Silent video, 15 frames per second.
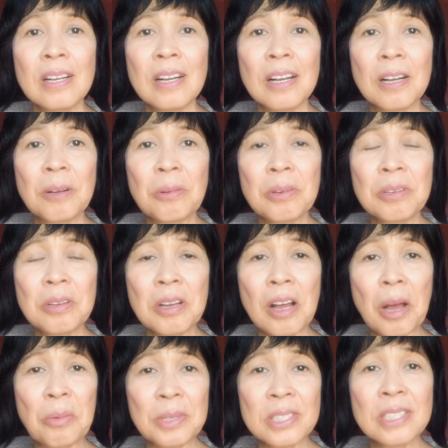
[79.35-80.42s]

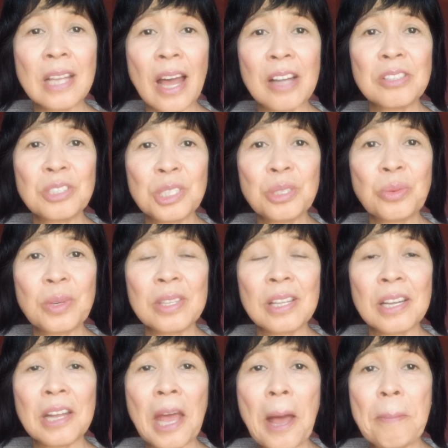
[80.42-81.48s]
I was sad too when
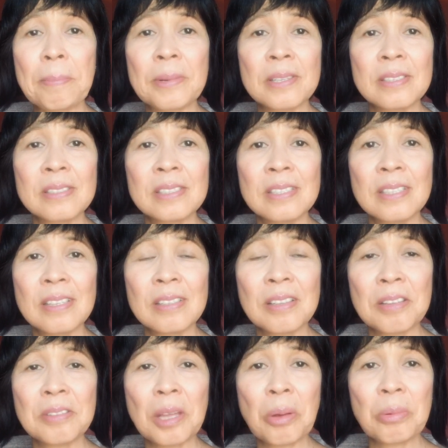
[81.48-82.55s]
that happened,
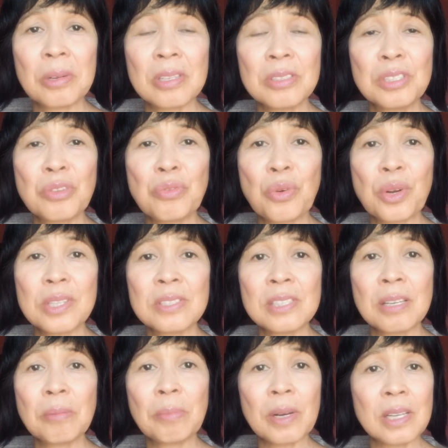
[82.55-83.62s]
that they were
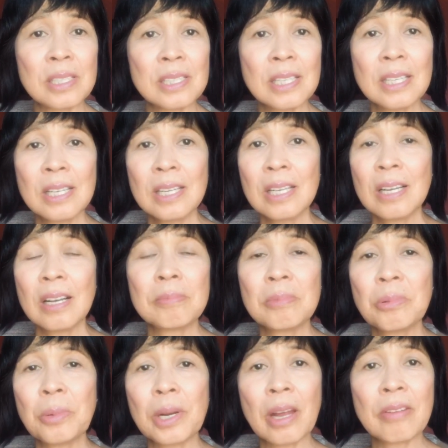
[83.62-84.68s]
divorcing, but
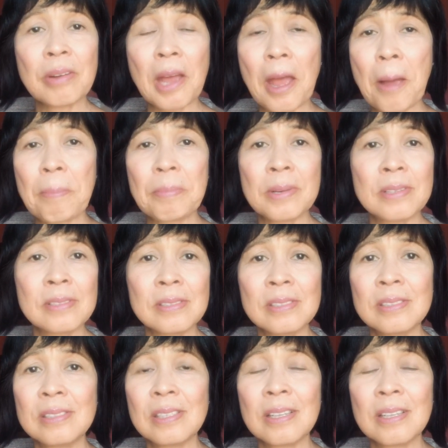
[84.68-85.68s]
whatever happened,